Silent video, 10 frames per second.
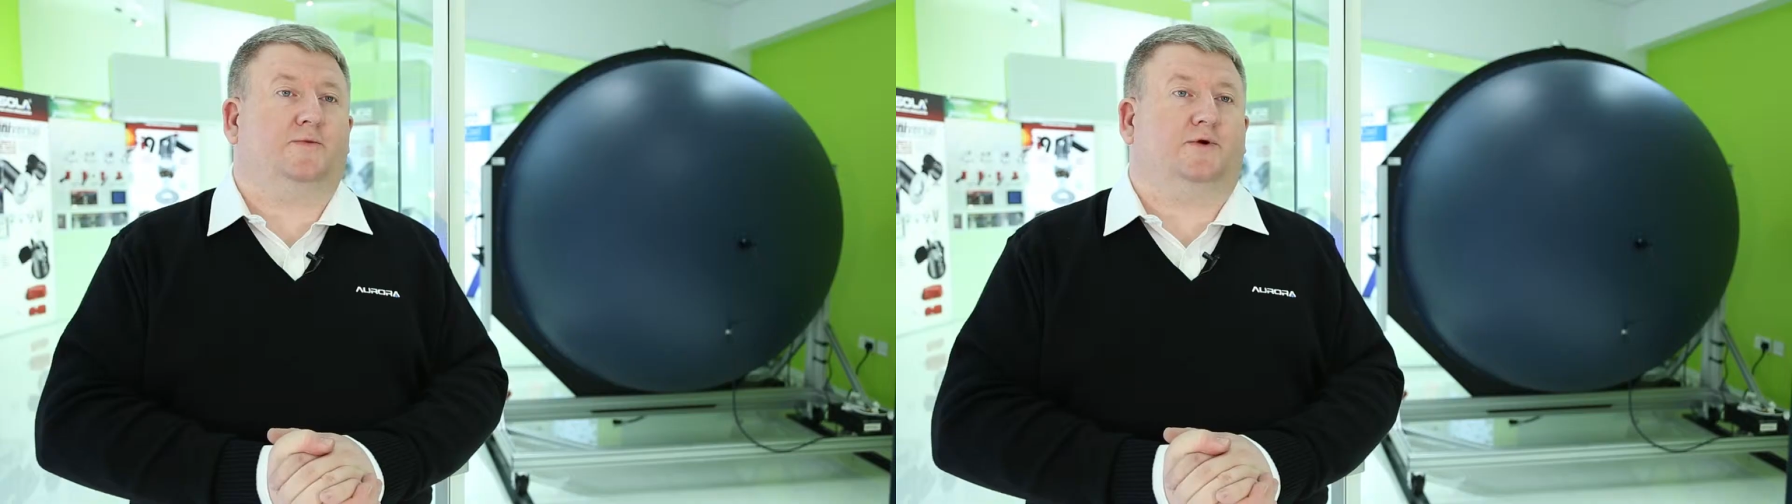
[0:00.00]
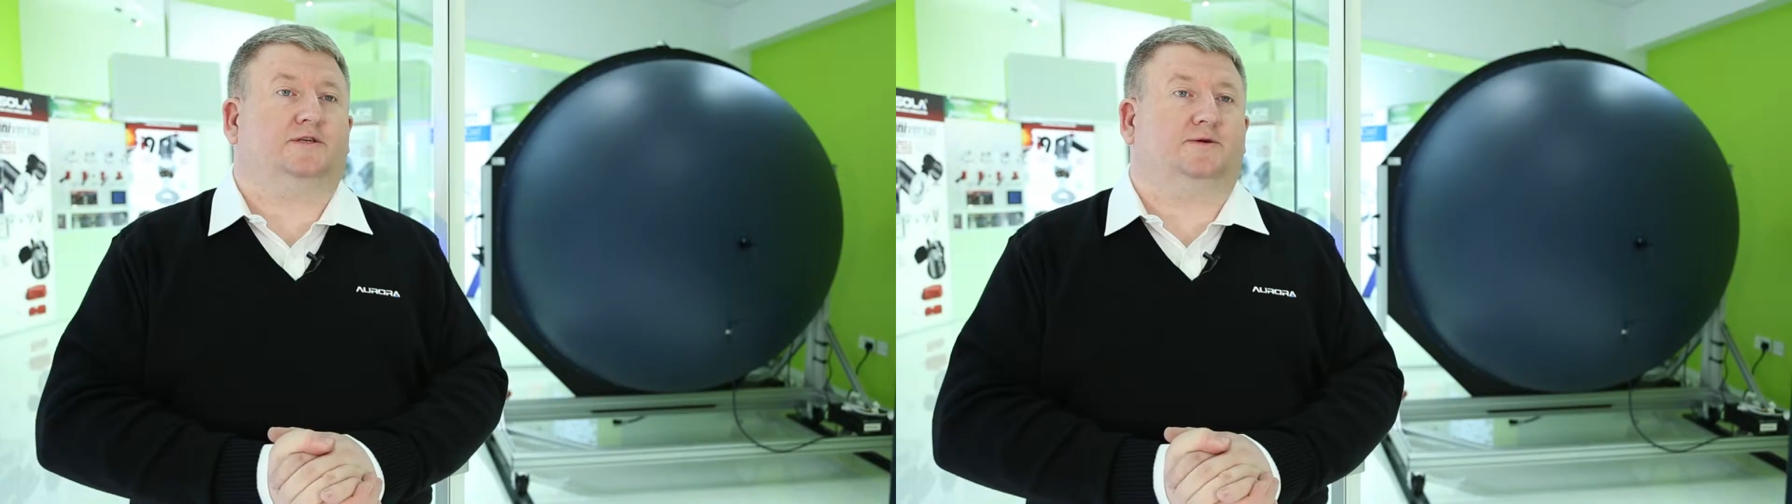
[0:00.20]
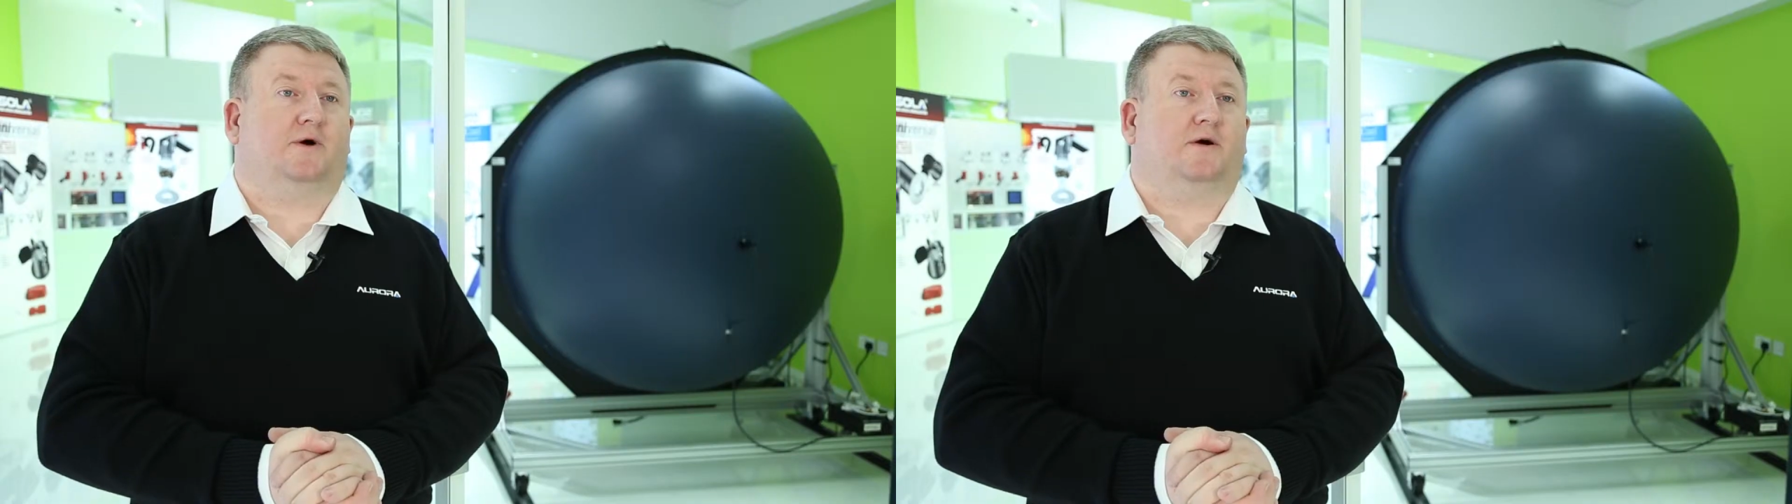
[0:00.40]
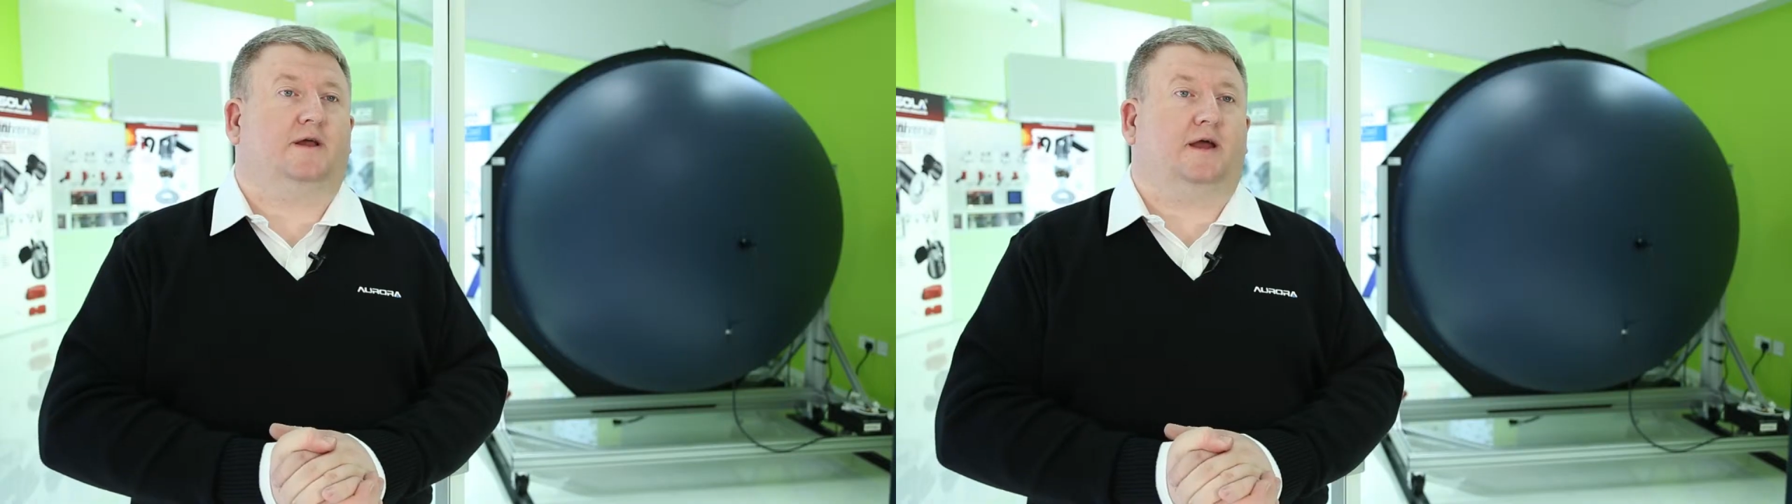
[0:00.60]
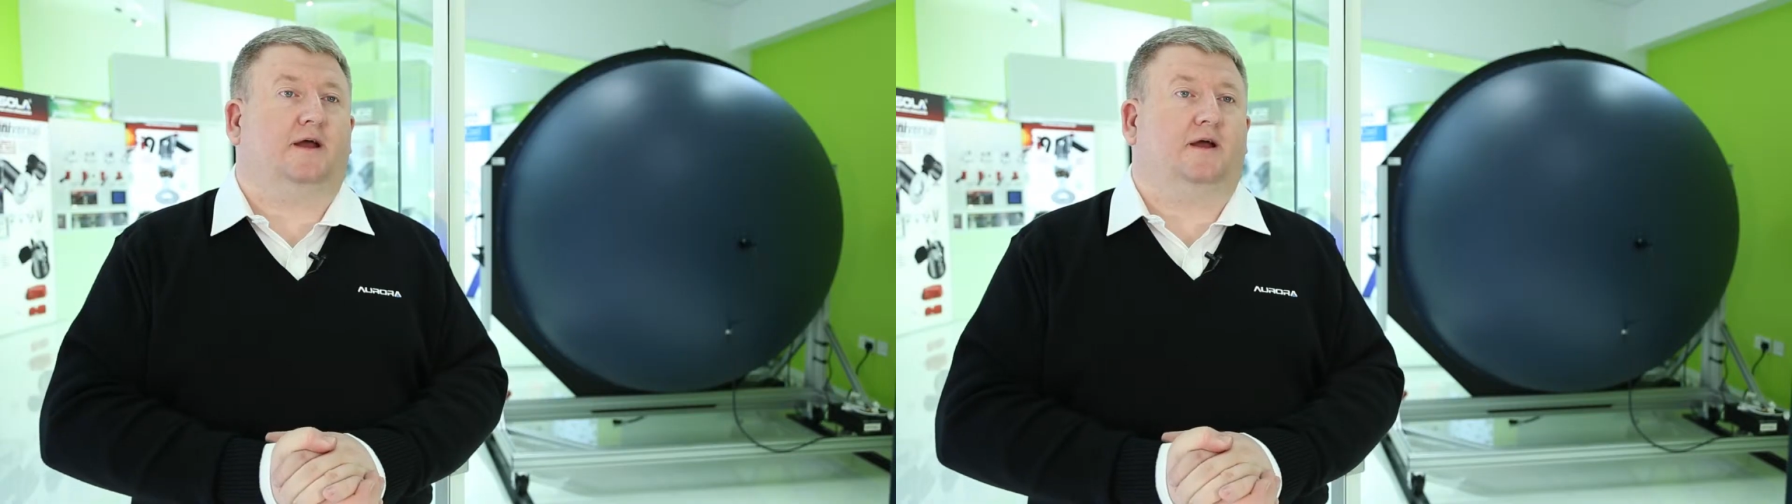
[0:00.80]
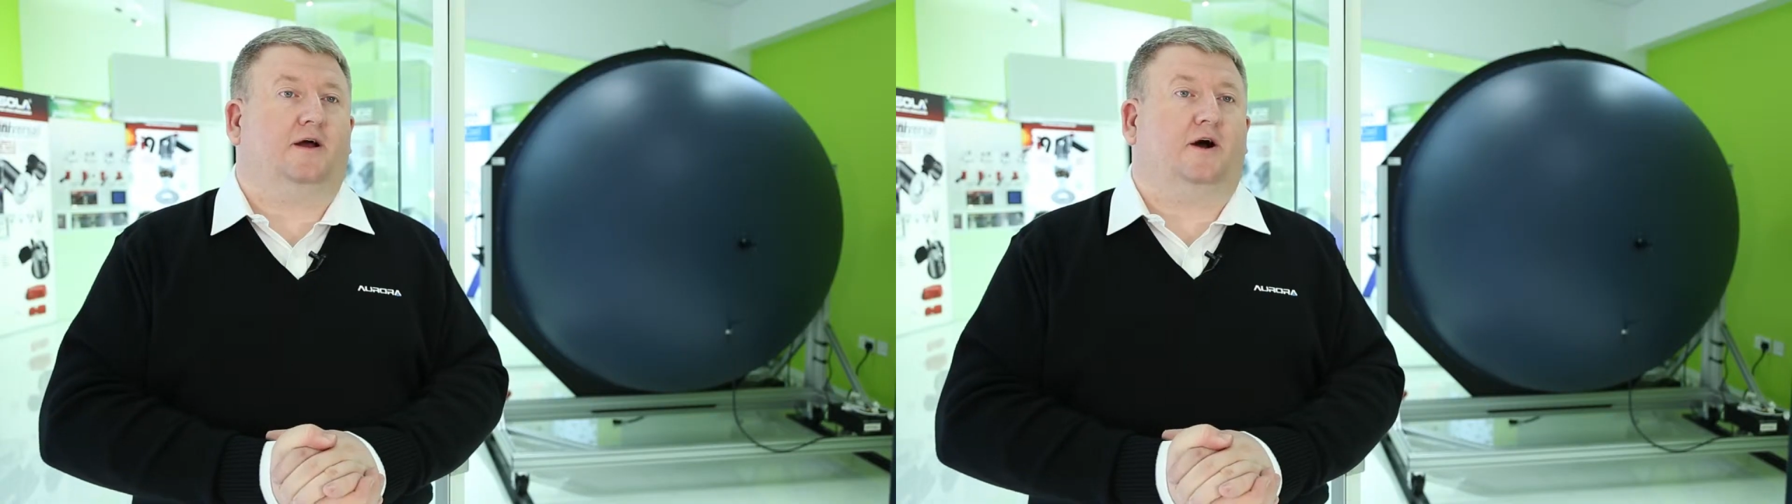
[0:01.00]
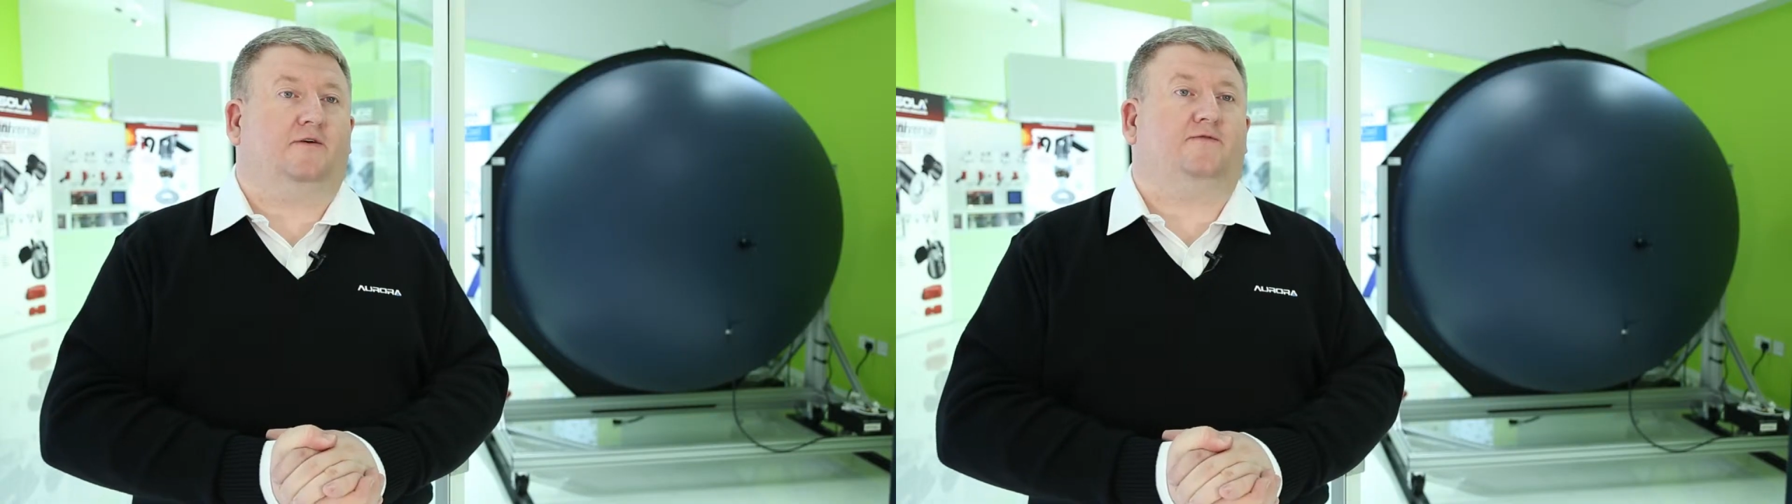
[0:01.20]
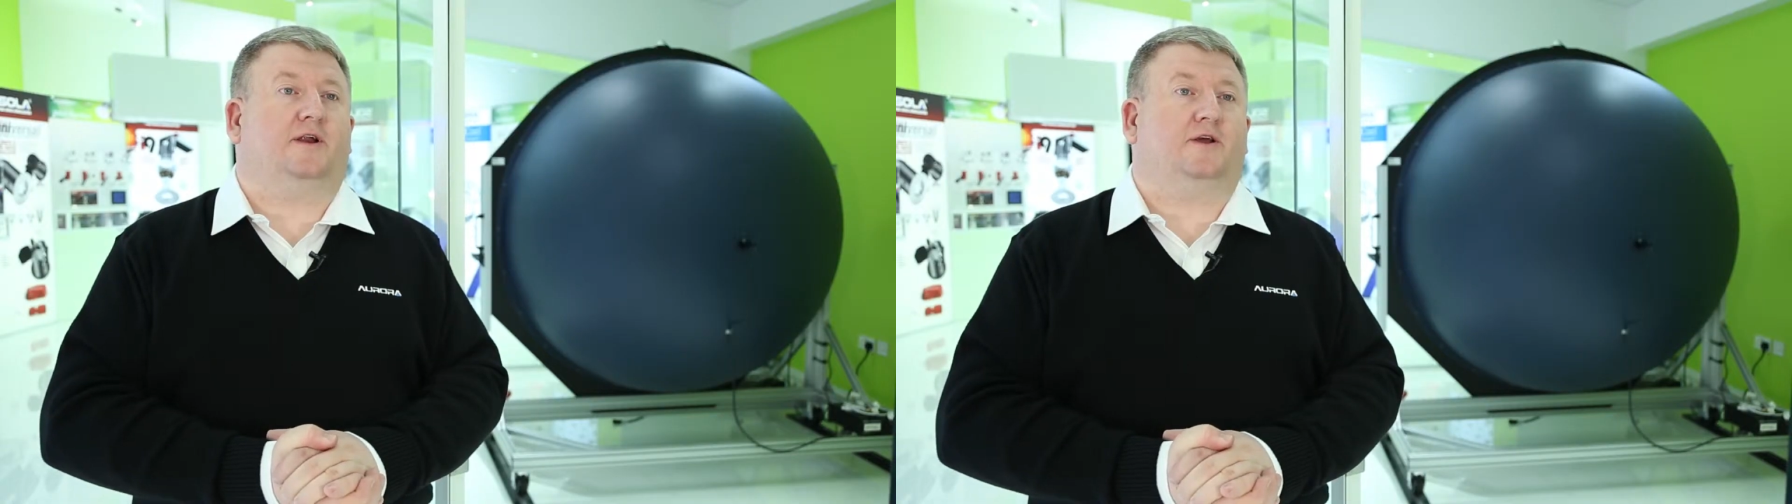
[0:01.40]
we bring to market
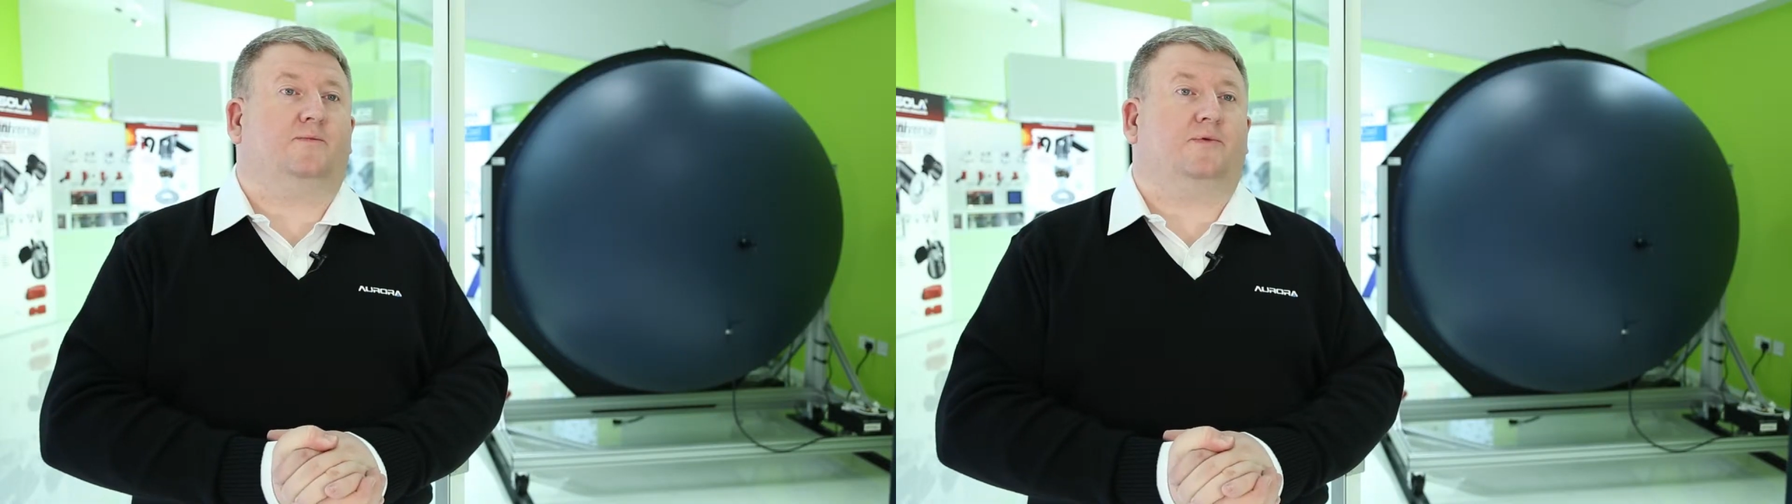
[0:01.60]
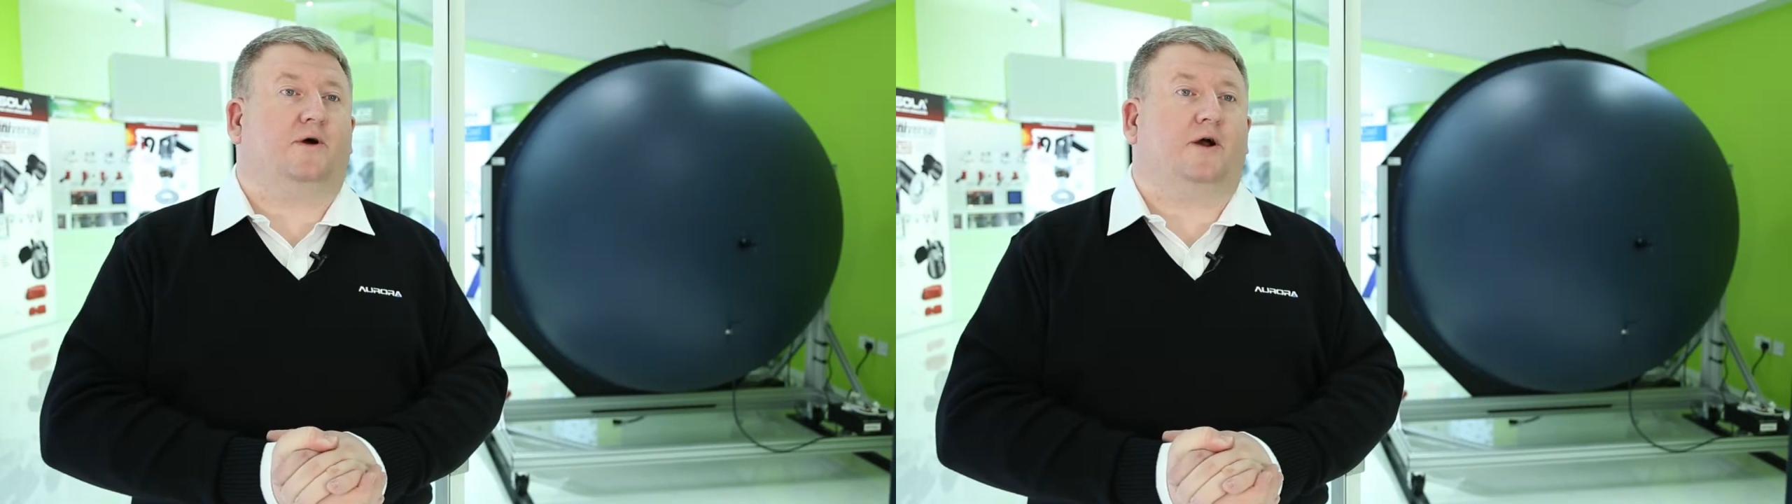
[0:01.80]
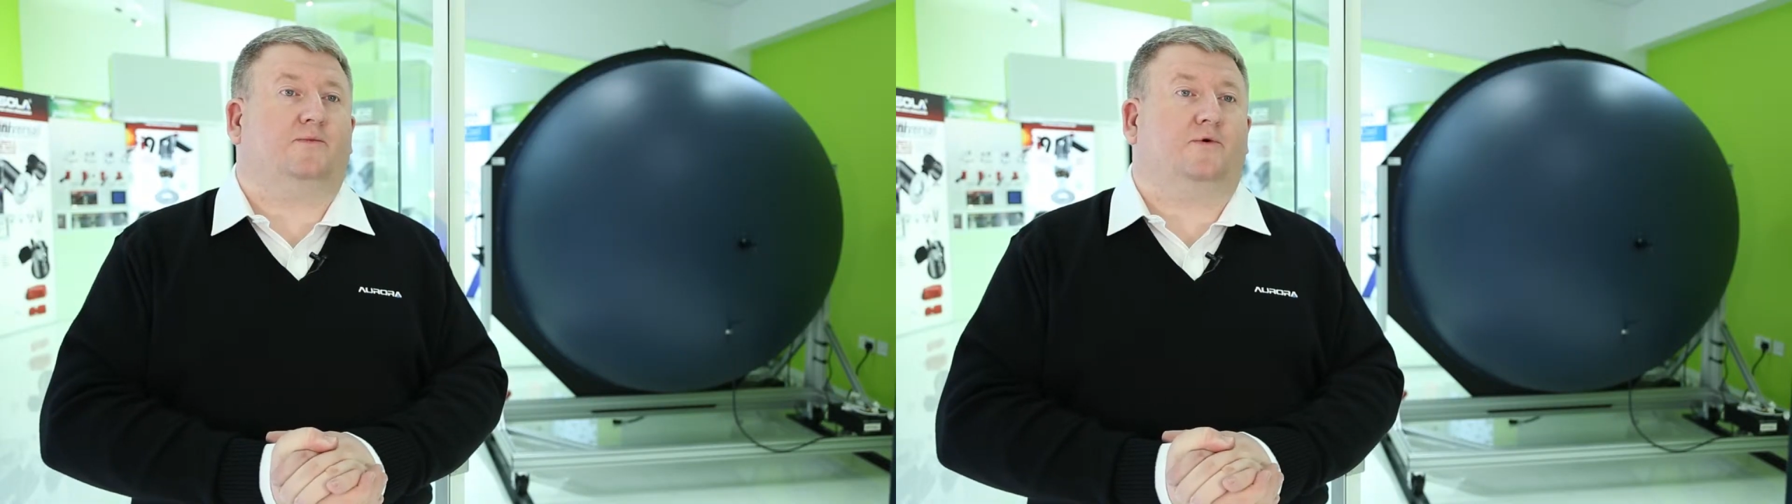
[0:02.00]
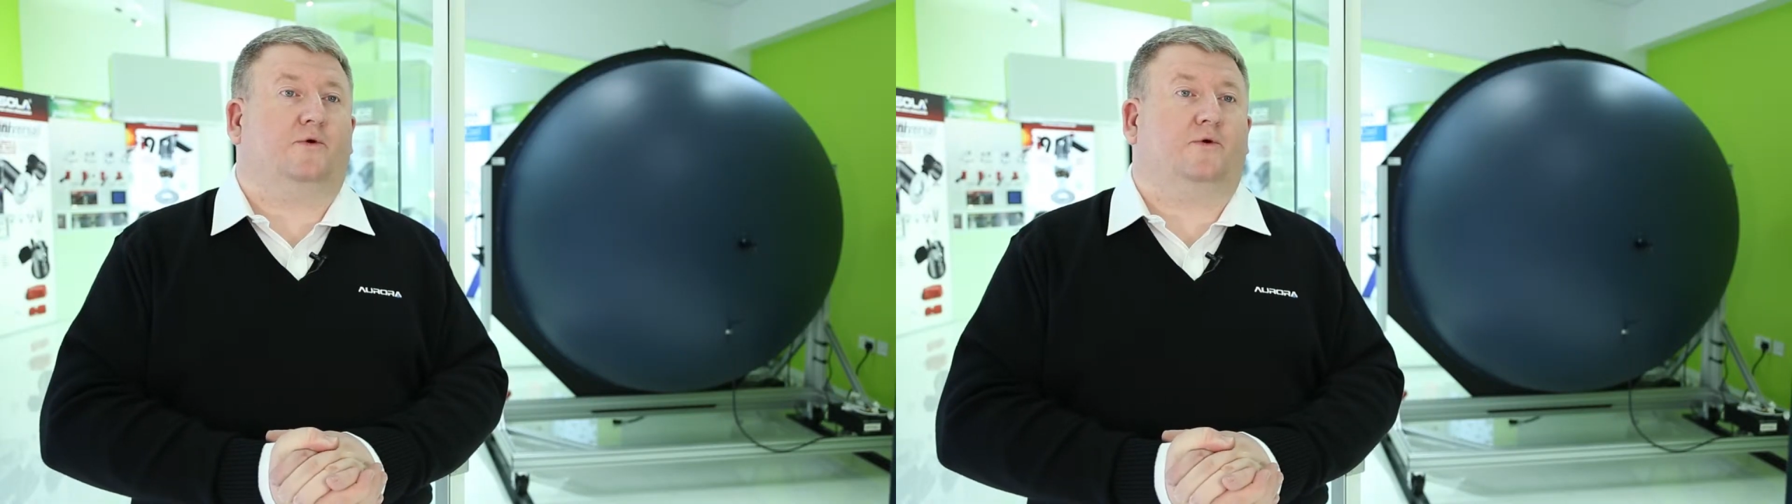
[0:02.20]
are fully compliant